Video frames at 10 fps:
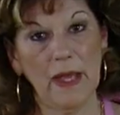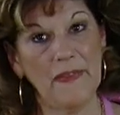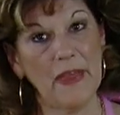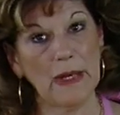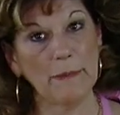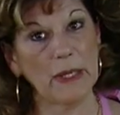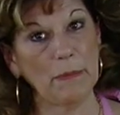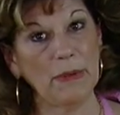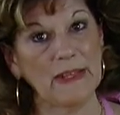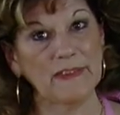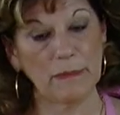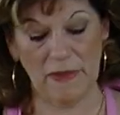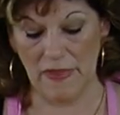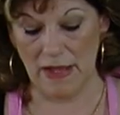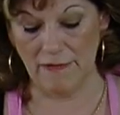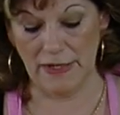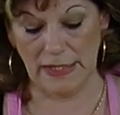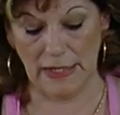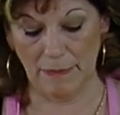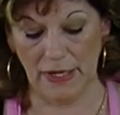And then I'm going to place them in the
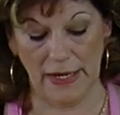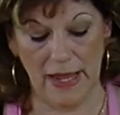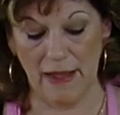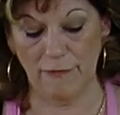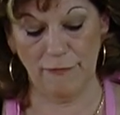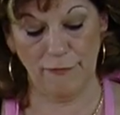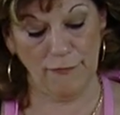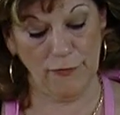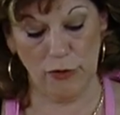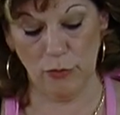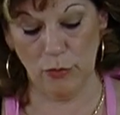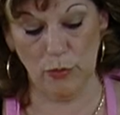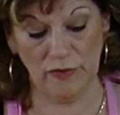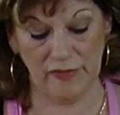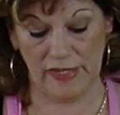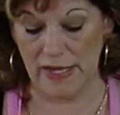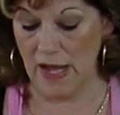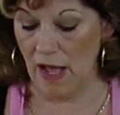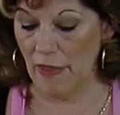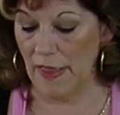oven, and I'm going to have you see
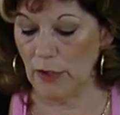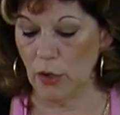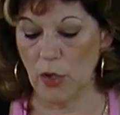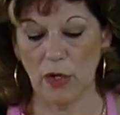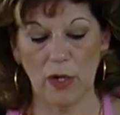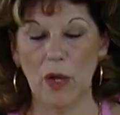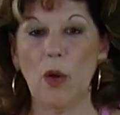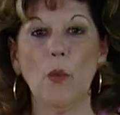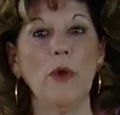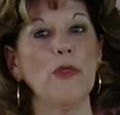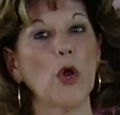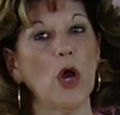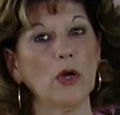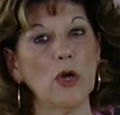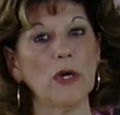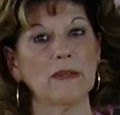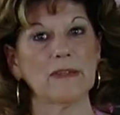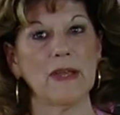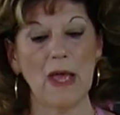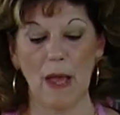how they look when they're all
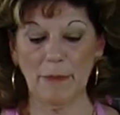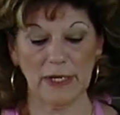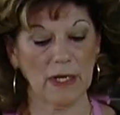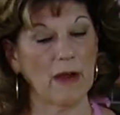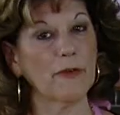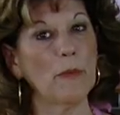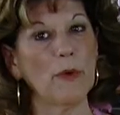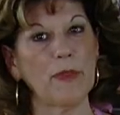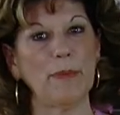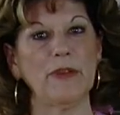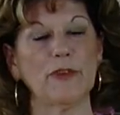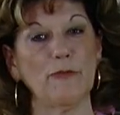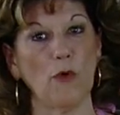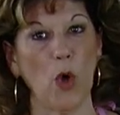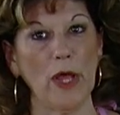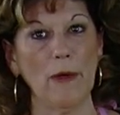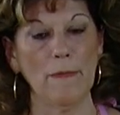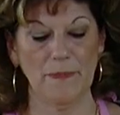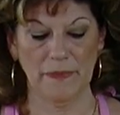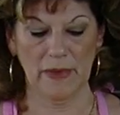cooked. I'm going to cover them with a piece of foil,
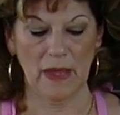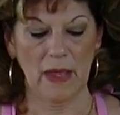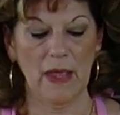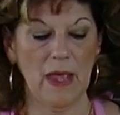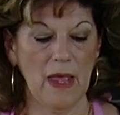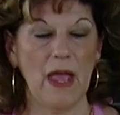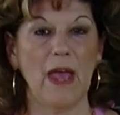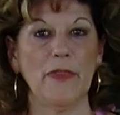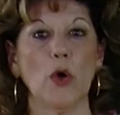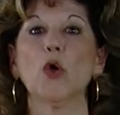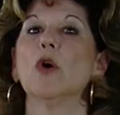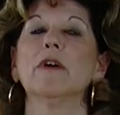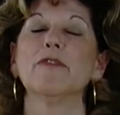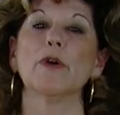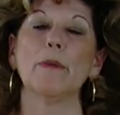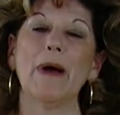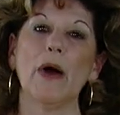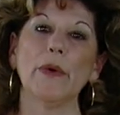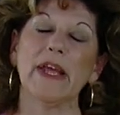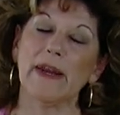and they'll cook for
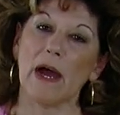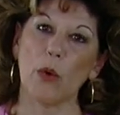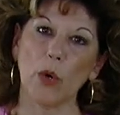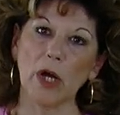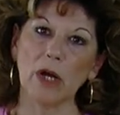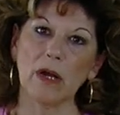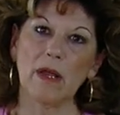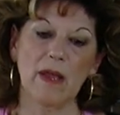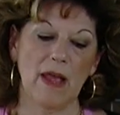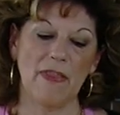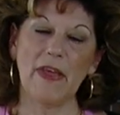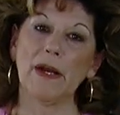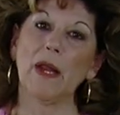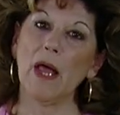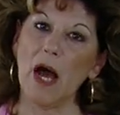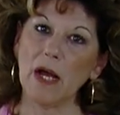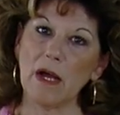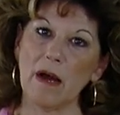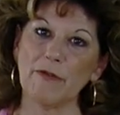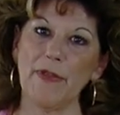about an hour, and then I'll
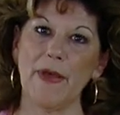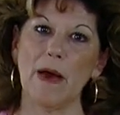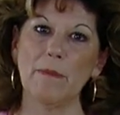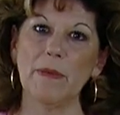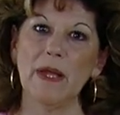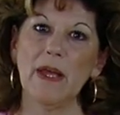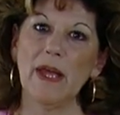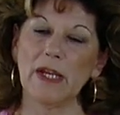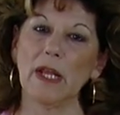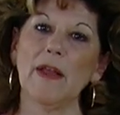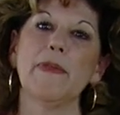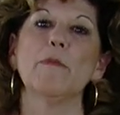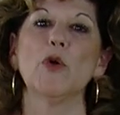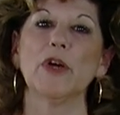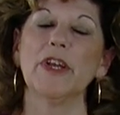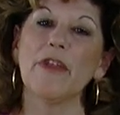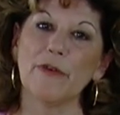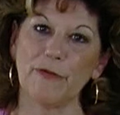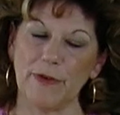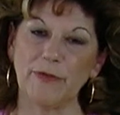uncover them and I'll let them cook
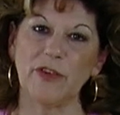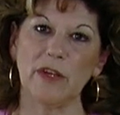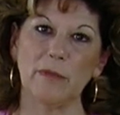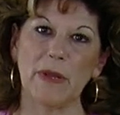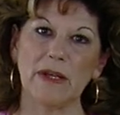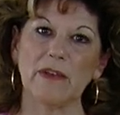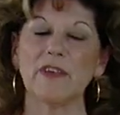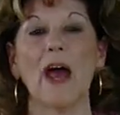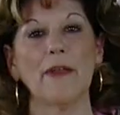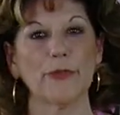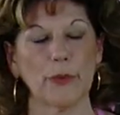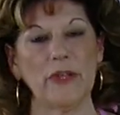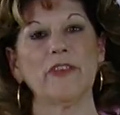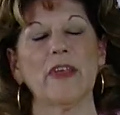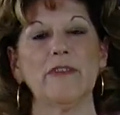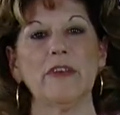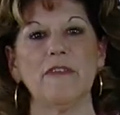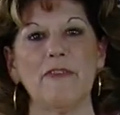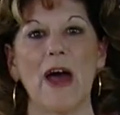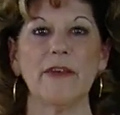another 15 minutes on
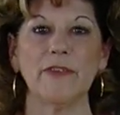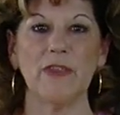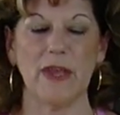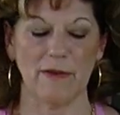375 in the